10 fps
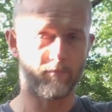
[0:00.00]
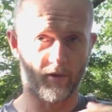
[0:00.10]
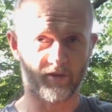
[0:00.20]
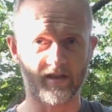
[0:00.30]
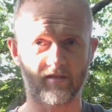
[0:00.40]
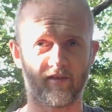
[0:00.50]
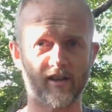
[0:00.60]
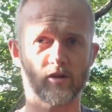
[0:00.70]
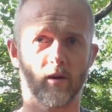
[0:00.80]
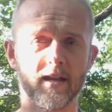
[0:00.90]
both
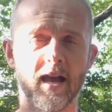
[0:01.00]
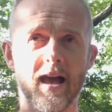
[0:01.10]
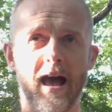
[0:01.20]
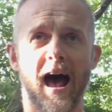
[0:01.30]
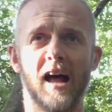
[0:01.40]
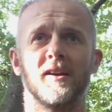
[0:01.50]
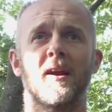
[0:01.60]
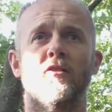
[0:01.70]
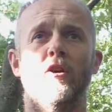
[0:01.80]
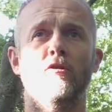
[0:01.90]
individually and
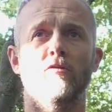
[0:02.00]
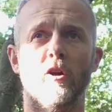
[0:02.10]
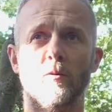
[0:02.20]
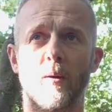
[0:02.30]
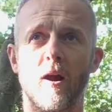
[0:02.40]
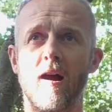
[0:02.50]
as a group.